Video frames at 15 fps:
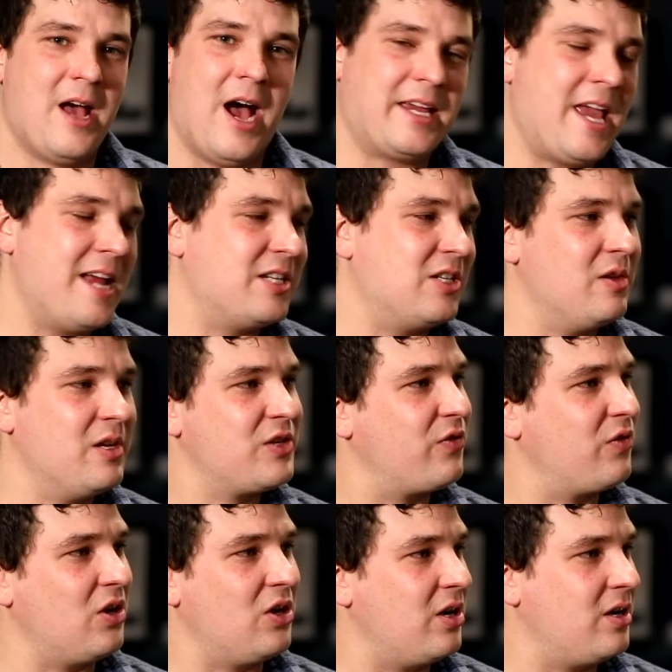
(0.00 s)
I can't do this
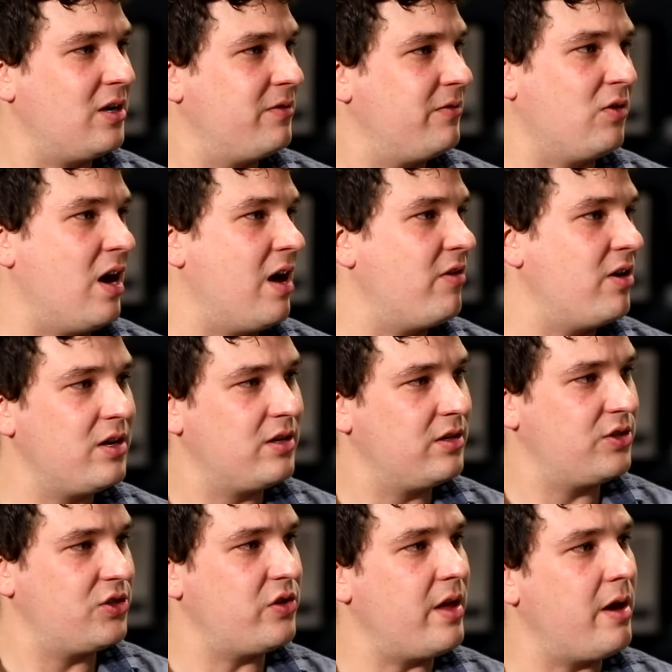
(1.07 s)
for forever.
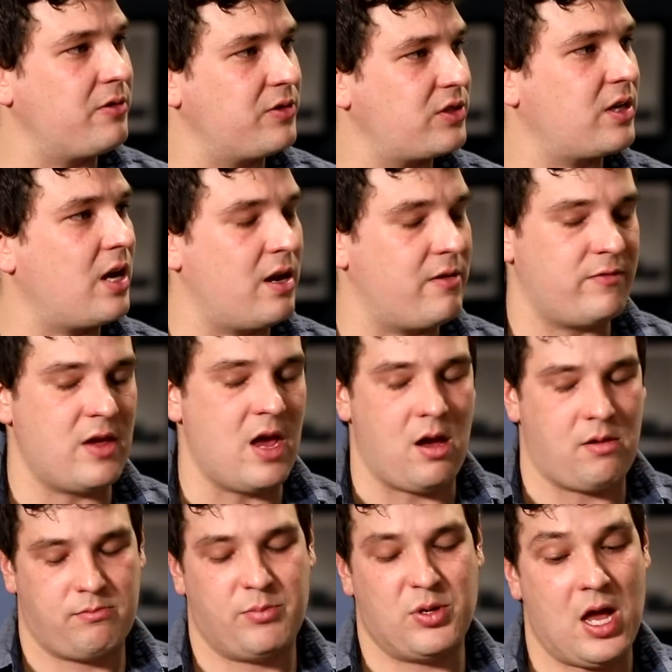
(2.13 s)
So that was kind of,
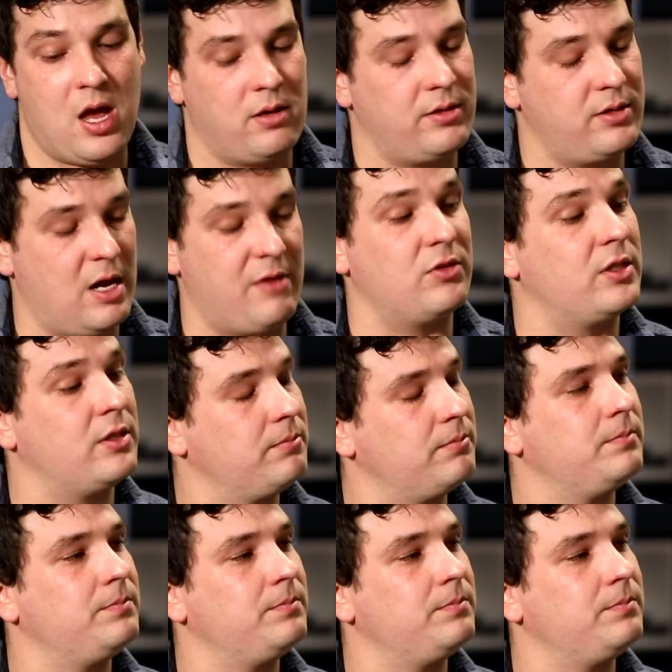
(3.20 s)
but definitely.